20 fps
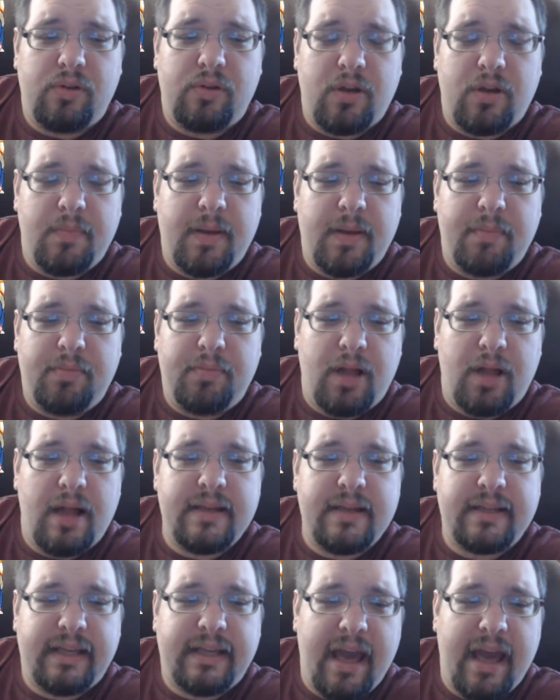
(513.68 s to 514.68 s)
could be
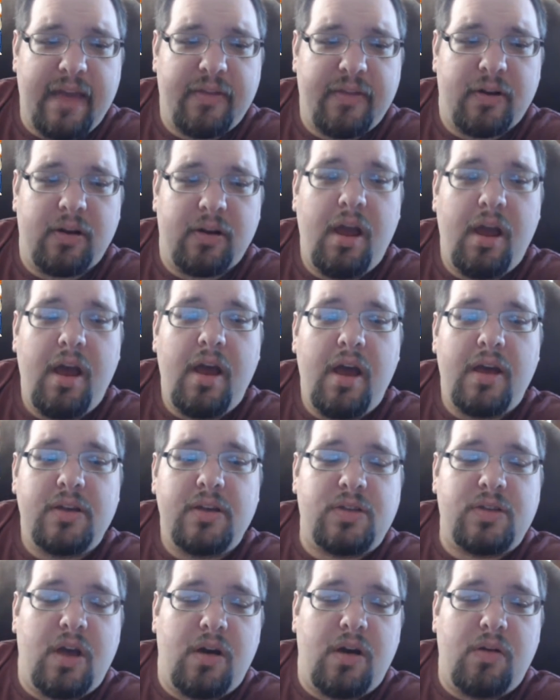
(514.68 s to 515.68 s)
played together.
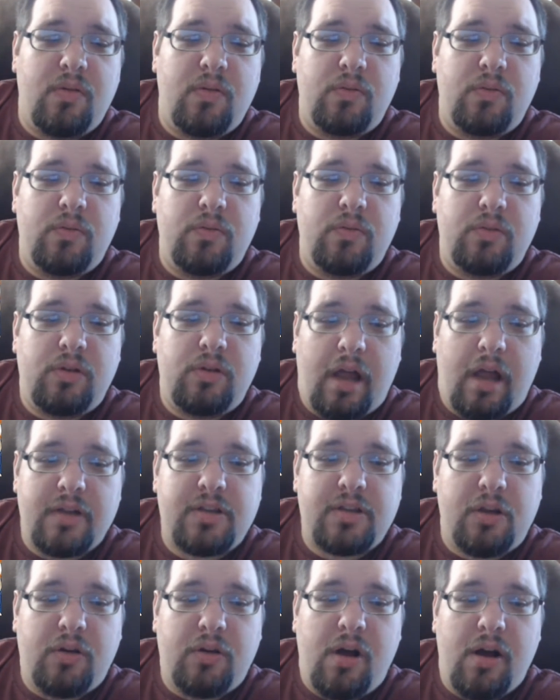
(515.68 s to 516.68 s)
So
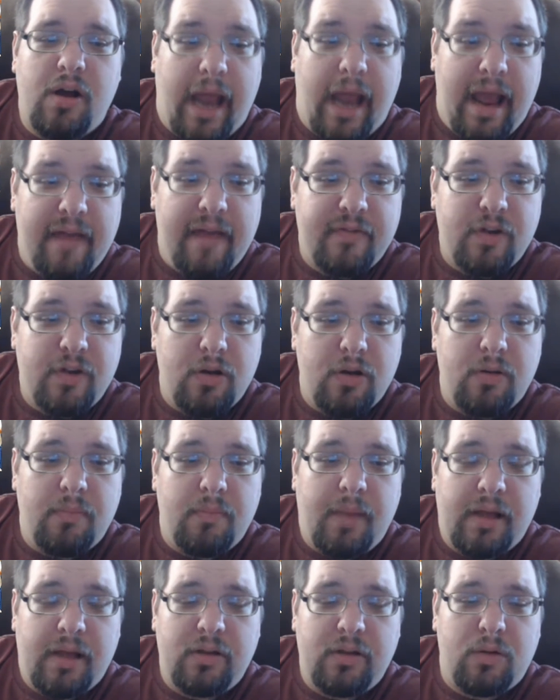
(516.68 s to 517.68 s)
not too long after,
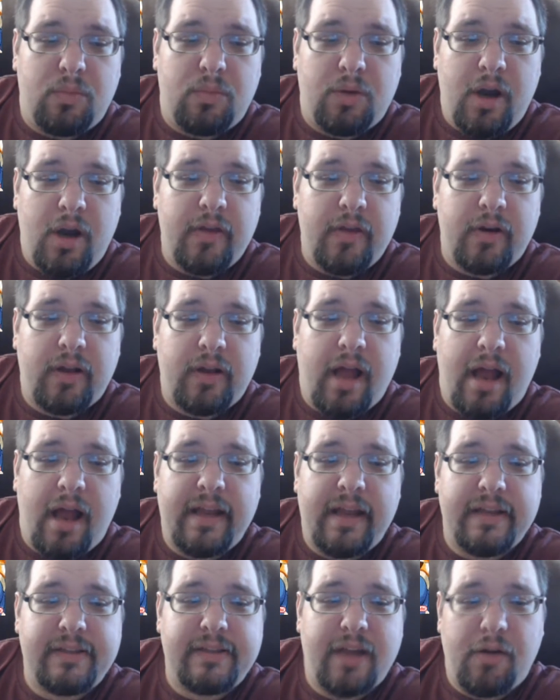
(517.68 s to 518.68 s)
my little brother
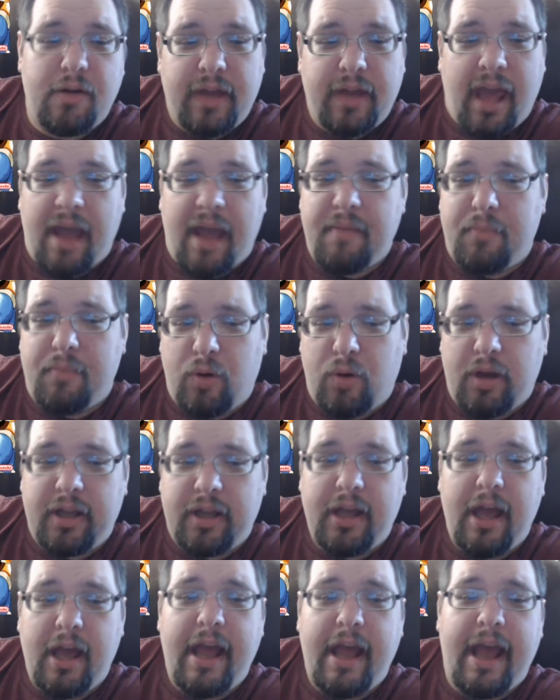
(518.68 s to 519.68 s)
got his own Game Boy,
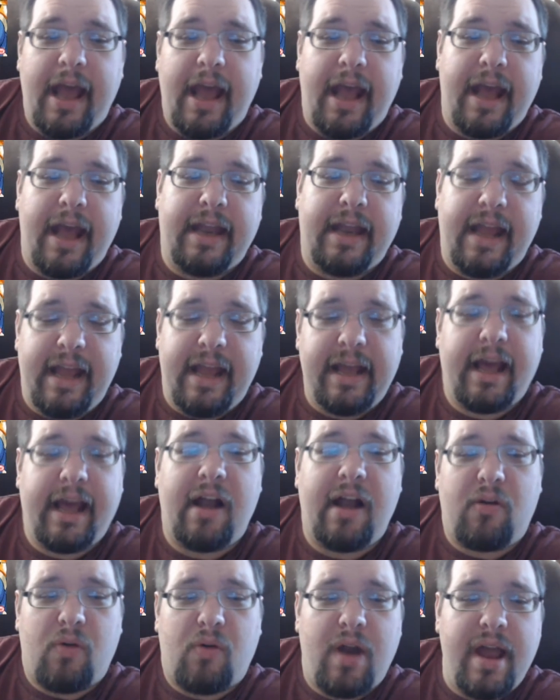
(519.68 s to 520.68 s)
and he
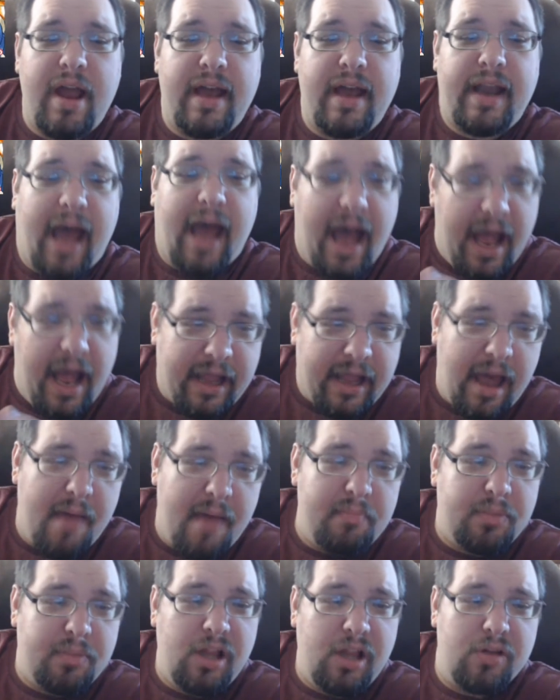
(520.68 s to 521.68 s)
got red, I
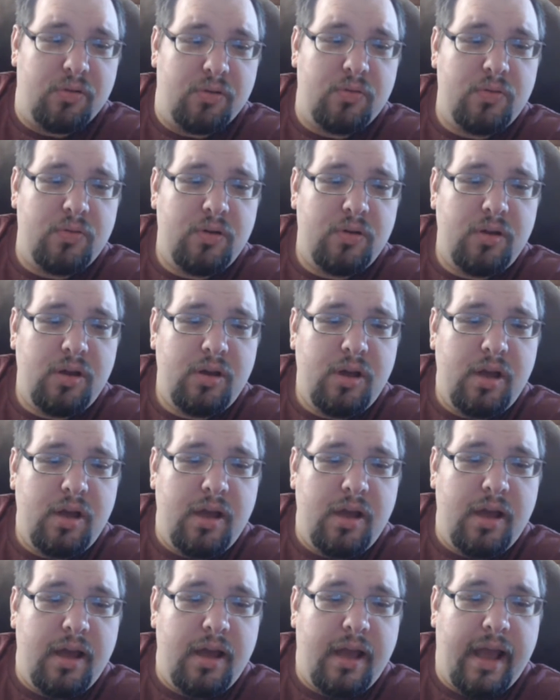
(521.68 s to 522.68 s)
got blue.
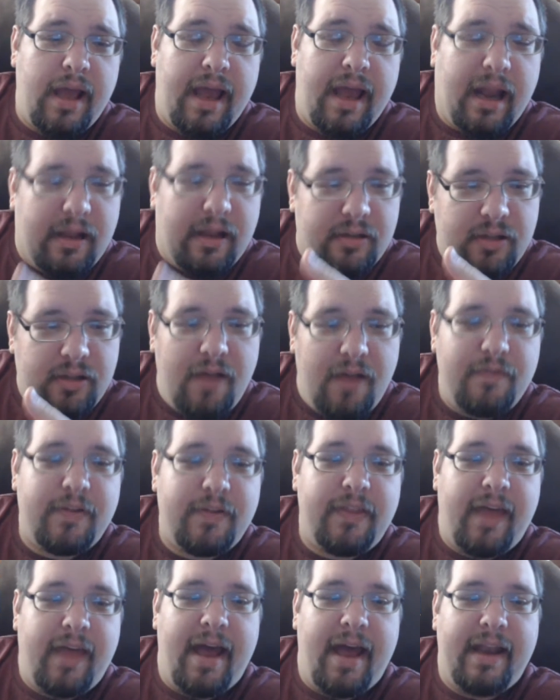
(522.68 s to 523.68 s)
And I
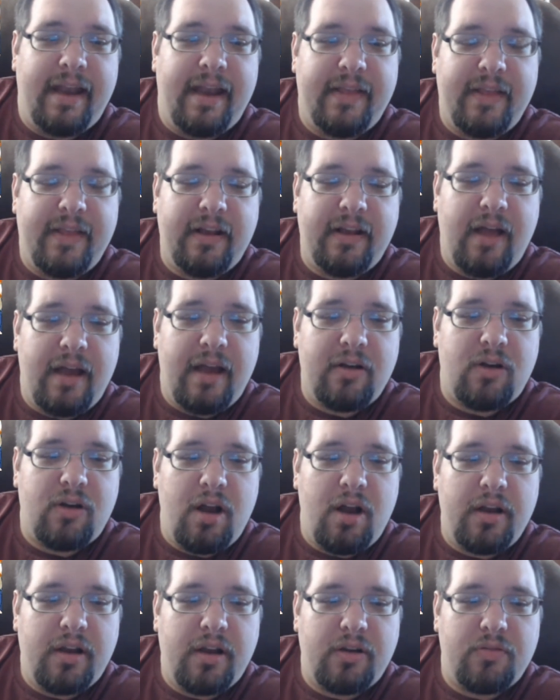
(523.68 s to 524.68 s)
loved that. And then later
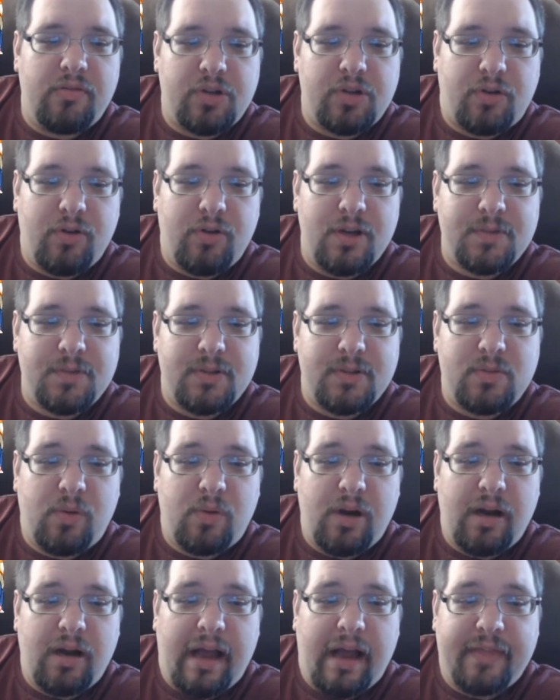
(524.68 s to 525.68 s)
on, there was a Christmas
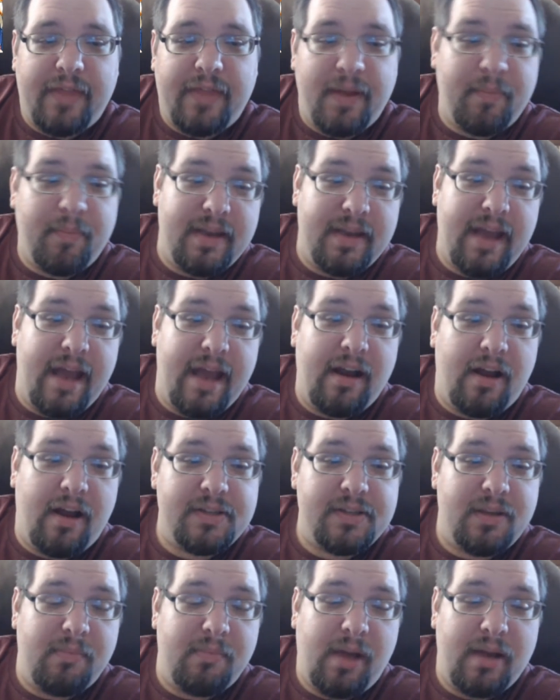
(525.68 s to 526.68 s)
where I think my dad
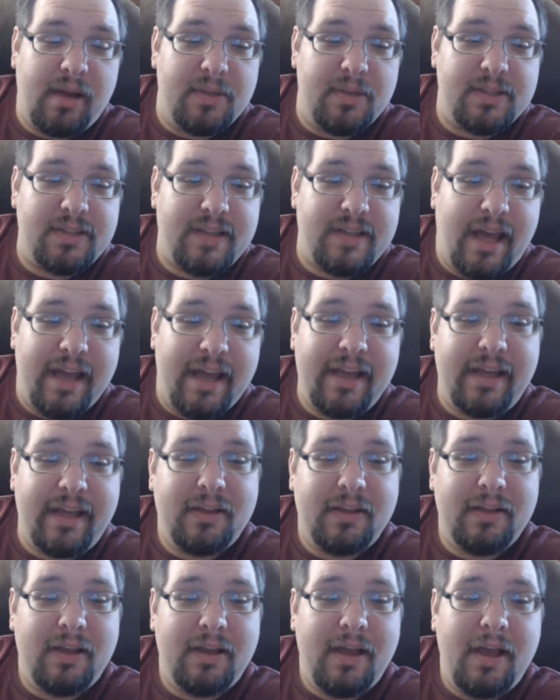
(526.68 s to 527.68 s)
honestly made a mistake,